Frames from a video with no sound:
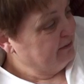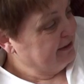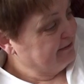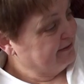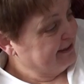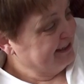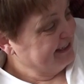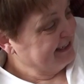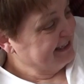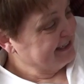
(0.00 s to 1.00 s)
what
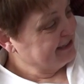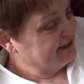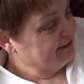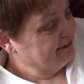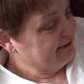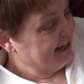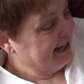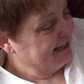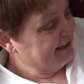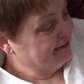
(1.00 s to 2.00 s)
fun it is to
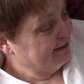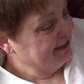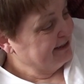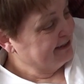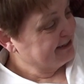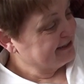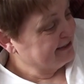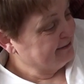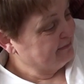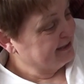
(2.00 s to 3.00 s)
ride in a
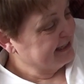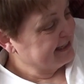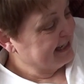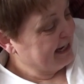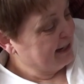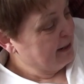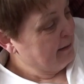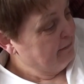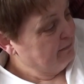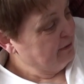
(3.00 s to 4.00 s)
one-horse open sleigh.
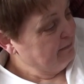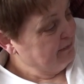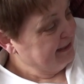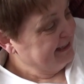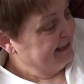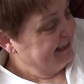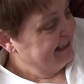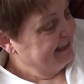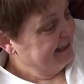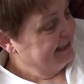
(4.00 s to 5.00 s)
Boop!
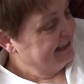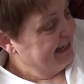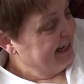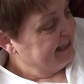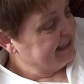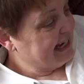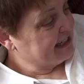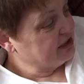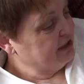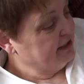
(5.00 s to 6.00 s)

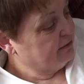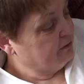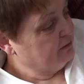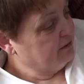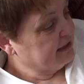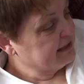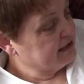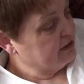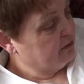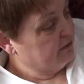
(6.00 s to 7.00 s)
Dashing through the
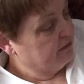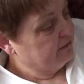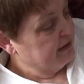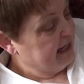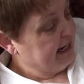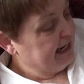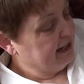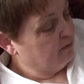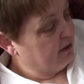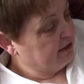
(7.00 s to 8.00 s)
snow
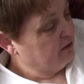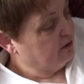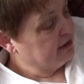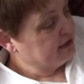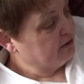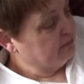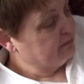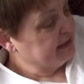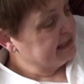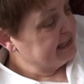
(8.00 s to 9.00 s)
in a one-horse
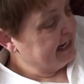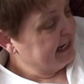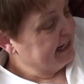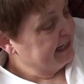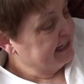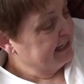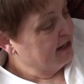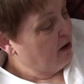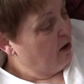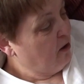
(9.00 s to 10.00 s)
open sleigh.
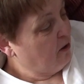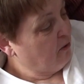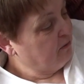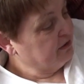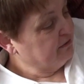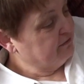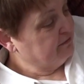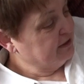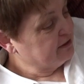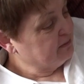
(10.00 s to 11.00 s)
Over the
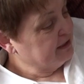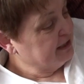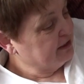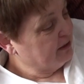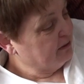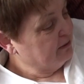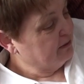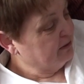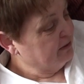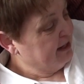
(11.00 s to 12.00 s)
fields we go,
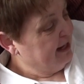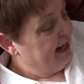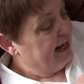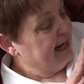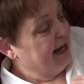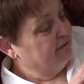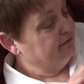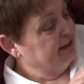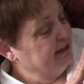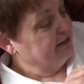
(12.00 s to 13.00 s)

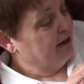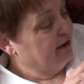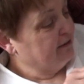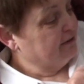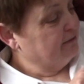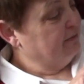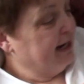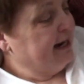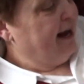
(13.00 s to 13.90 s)
laughing all the way.